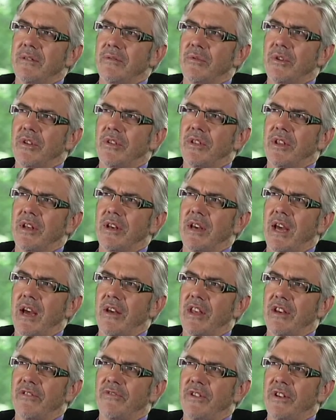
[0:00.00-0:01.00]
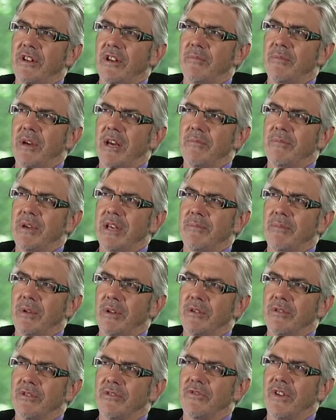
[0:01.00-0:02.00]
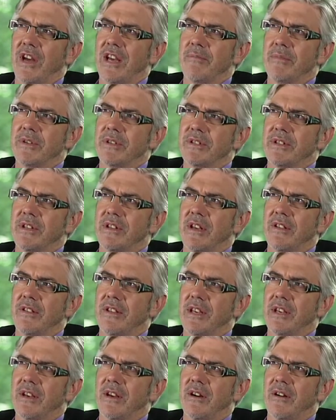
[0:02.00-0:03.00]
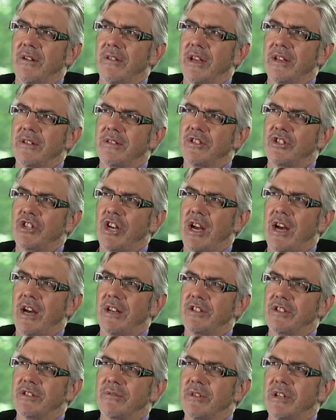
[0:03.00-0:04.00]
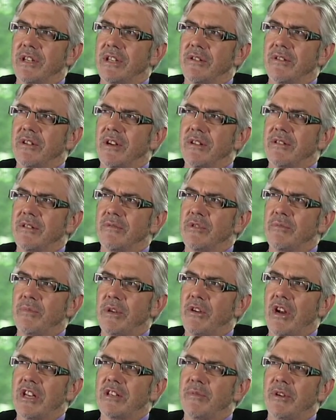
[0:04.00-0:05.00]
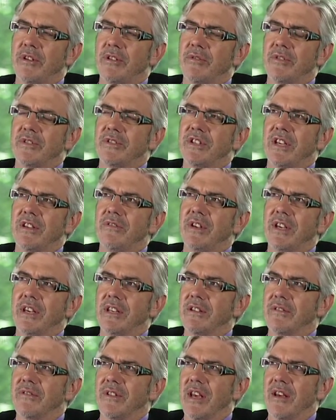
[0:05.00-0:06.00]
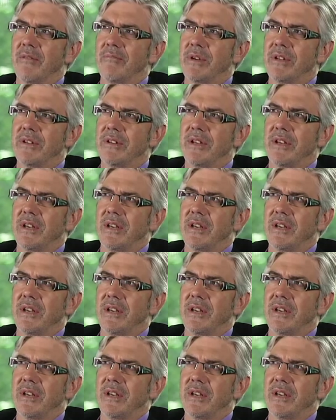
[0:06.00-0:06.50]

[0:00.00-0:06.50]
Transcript: with uh, how they feel about people who are famous, and they think, oh, that charge is really good. It would be great to be on the receiving end of that, but